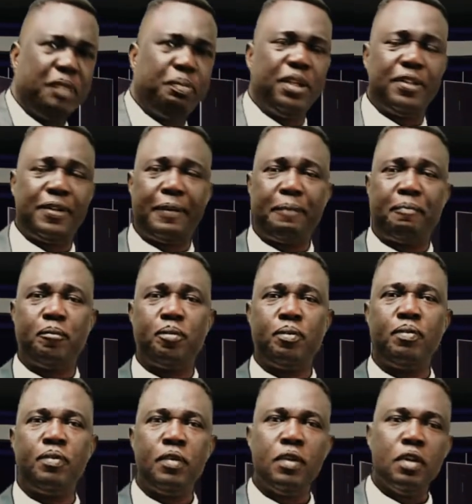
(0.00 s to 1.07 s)
place.
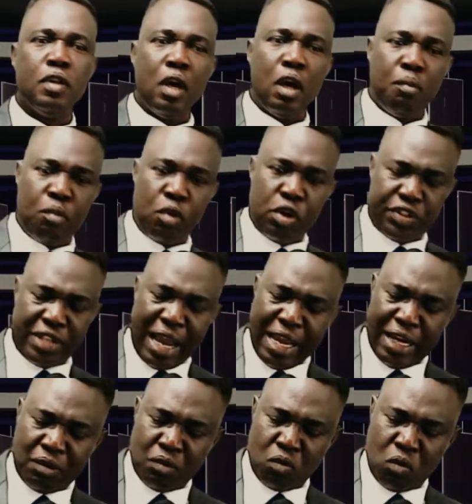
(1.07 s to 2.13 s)
Most
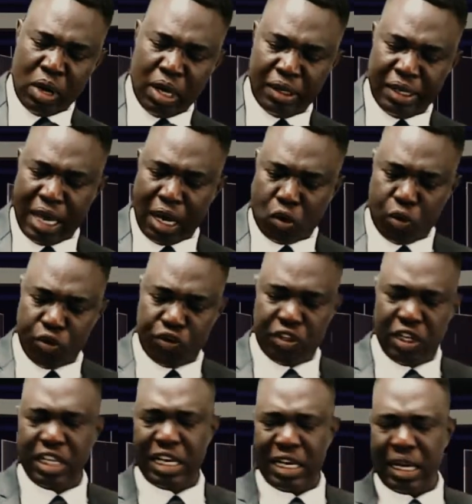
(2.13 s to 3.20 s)
times we're in a
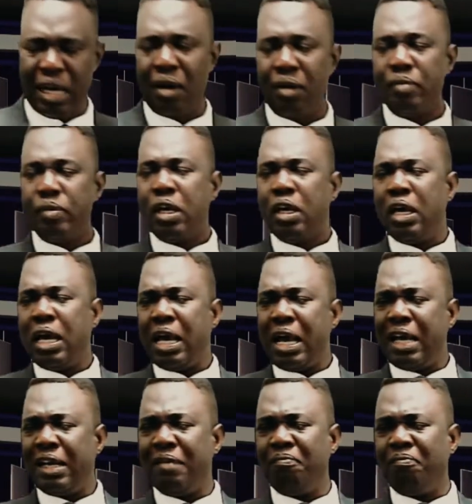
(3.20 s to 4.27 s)
crusade and, a,
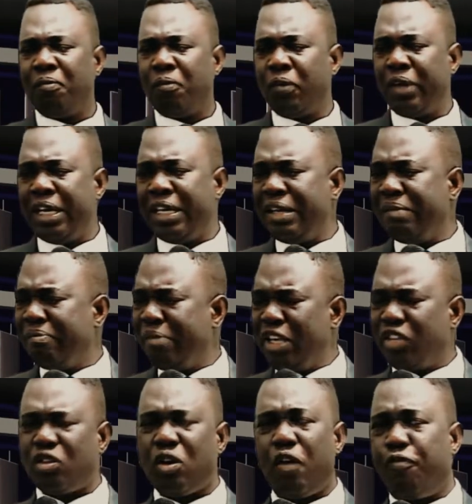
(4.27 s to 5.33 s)
and in the
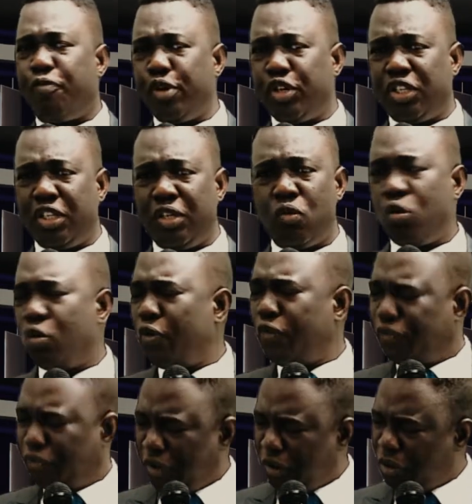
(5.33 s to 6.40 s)
midst of preaching, we could
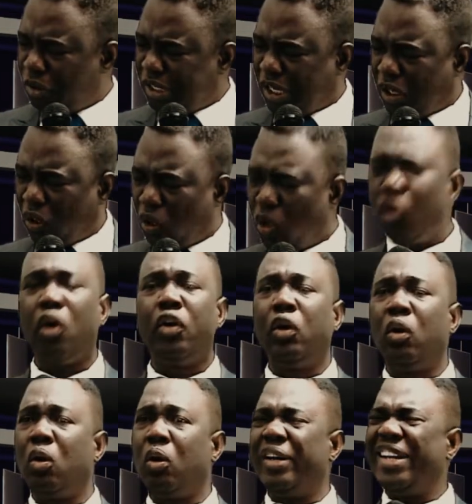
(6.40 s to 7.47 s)
feel the glory of the
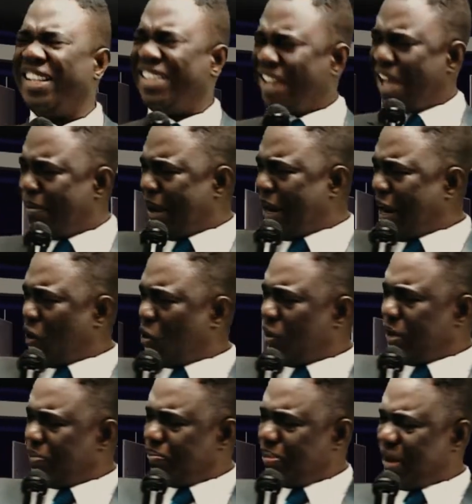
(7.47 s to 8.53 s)
Lord, the tabernacle, the
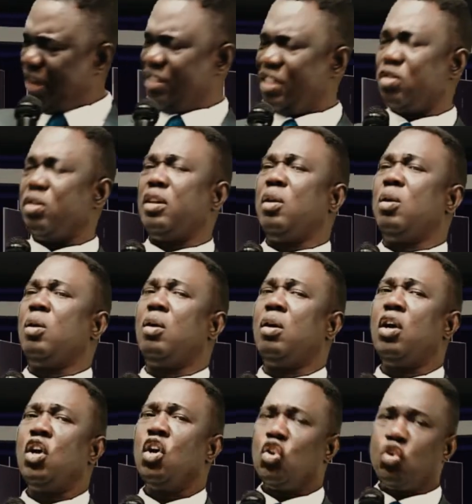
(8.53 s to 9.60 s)
presence of the Lord,
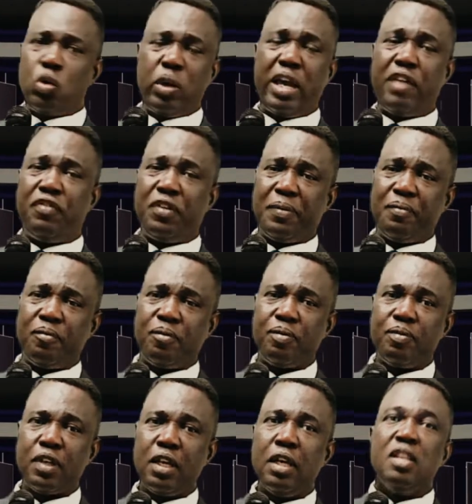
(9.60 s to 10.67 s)
so heavy.
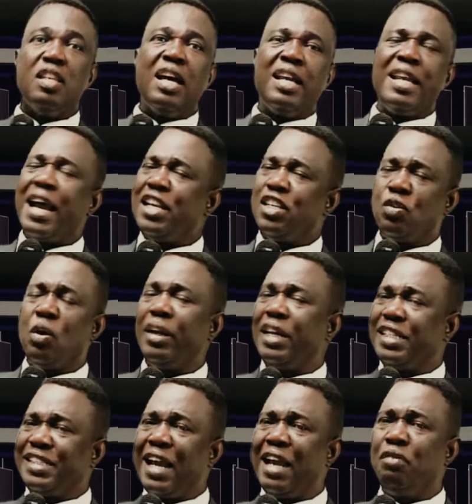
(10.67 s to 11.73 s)
Now, it's not the
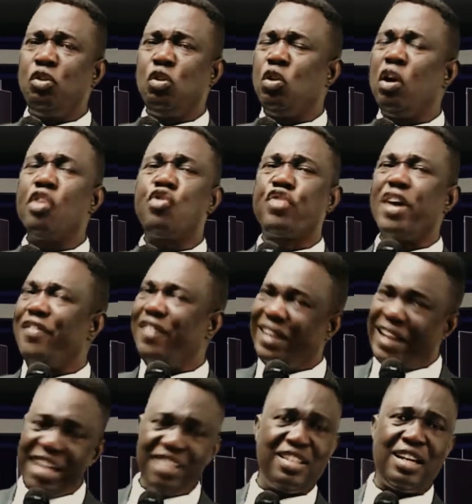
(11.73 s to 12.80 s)
time you don't
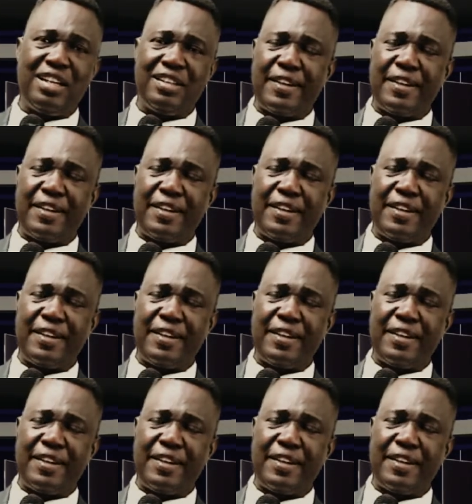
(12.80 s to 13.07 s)
travelize that.